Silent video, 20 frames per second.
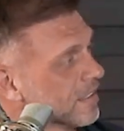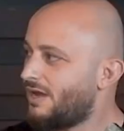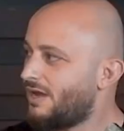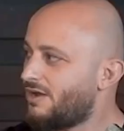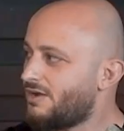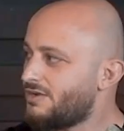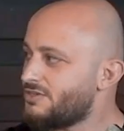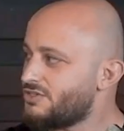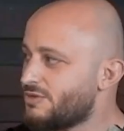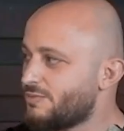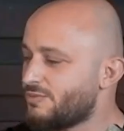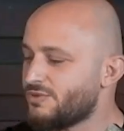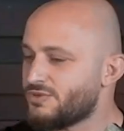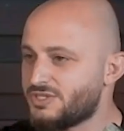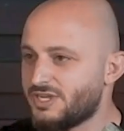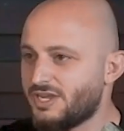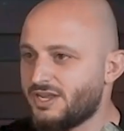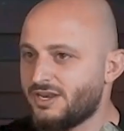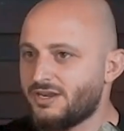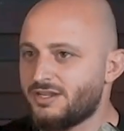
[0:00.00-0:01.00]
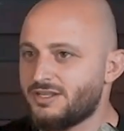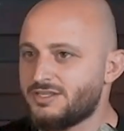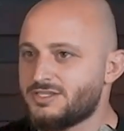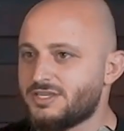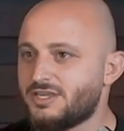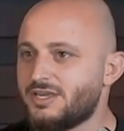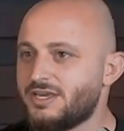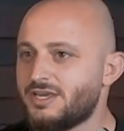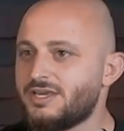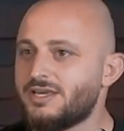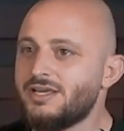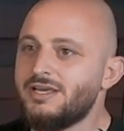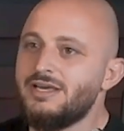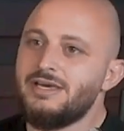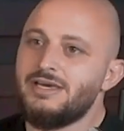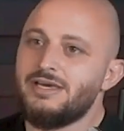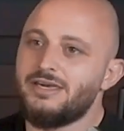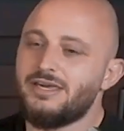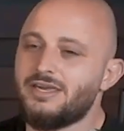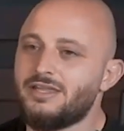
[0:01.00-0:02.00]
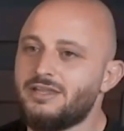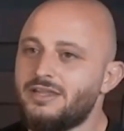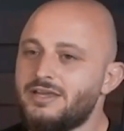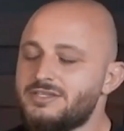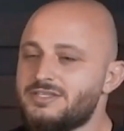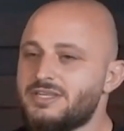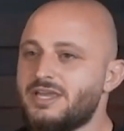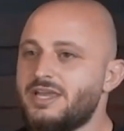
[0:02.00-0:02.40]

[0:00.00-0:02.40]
100%. And it's like, unless